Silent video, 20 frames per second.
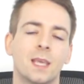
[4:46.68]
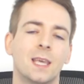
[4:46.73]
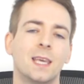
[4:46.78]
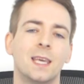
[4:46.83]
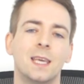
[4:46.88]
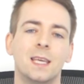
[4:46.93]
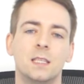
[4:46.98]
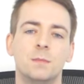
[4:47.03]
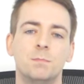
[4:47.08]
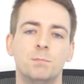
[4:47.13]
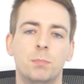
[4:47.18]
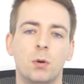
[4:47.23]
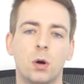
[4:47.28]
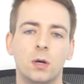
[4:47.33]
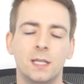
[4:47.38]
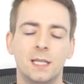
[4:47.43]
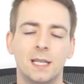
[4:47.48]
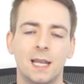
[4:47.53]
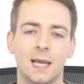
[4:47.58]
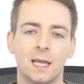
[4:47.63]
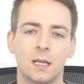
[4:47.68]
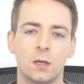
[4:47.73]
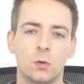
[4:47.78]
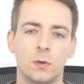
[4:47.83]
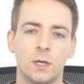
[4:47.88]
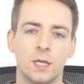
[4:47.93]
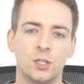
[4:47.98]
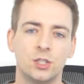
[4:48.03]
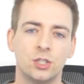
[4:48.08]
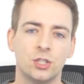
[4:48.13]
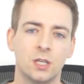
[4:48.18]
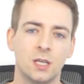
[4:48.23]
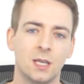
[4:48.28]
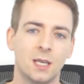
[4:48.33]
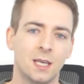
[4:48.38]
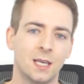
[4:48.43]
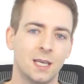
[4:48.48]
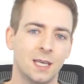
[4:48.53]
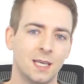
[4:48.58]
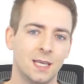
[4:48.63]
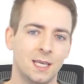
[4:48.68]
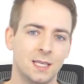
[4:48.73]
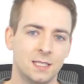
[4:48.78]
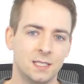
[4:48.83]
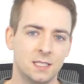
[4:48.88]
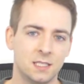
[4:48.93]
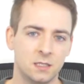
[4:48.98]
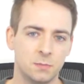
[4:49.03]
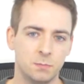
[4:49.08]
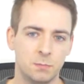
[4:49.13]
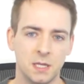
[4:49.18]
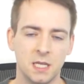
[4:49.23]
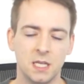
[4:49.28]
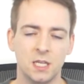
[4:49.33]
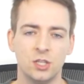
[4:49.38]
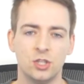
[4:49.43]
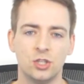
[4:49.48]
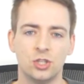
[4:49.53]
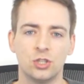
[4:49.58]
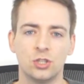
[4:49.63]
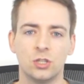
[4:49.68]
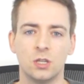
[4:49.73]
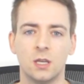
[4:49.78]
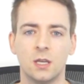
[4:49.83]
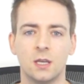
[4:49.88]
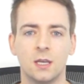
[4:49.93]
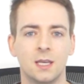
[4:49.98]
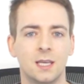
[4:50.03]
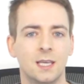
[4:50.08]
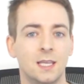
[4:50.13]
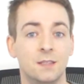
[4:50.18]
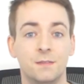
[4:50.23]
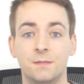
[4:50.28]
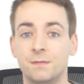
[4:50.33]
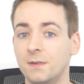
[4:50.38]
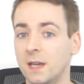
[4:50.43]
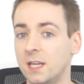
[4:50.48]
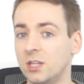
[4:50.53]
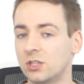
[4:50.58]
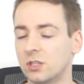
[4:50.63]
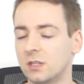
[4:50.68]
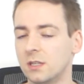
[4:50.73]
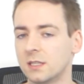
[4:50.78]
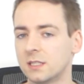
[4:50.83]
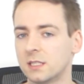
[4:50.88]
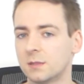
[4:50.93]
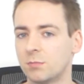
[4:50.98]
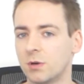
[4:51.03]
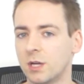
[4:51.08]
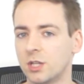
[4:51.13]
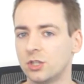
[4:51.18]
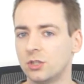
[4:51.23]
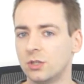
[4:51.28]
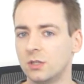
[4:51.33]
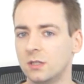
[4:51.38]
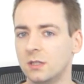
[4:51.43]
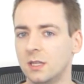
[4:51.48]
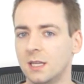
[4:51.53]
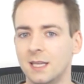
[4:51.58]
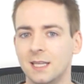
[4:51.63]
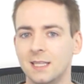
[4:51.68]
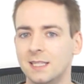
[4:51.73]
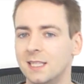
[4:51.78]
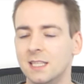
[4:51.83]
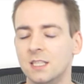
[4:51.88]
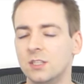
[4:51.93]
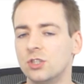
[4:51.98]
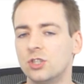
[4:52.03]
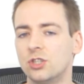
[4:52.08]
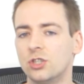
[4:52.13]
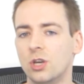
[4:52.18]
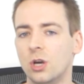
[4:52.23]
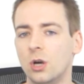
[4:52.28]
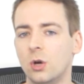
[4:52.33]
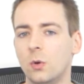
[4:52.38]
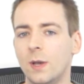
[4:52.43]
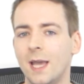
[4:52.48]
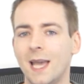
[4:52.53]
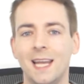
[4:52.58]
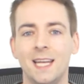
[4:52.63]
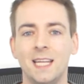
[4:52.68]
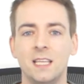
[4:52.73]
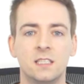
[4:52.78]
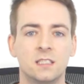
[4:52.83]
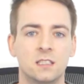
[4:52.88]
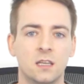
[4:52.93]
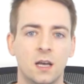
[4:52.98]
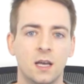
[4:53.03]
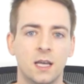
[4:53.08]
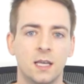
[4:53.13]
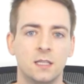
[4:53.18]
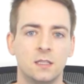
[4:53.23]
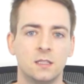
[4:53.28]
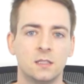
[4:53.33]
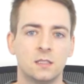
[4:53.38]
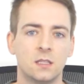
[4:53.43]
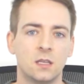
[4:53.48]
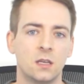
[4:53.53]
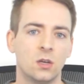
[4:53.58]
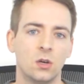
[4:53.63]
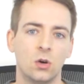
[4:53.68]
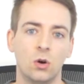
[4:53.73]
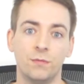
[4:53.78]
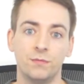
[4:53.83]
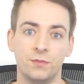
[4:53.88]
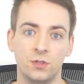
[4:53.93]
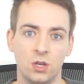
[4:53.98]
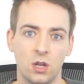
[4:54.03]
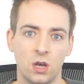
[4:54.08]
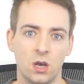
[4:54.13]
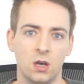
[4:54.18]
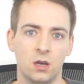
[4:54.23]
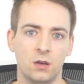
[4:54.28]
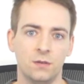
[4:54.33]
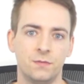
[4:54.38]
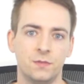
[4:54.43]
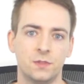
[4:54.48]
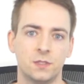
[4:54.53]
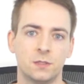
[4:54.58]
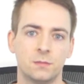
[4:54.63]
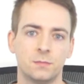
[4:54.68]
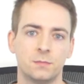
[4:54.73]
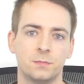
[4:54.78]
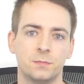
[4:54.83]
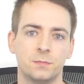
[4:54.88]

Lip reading: His body language, his speech, his facial expression didn't show any signs of nerves.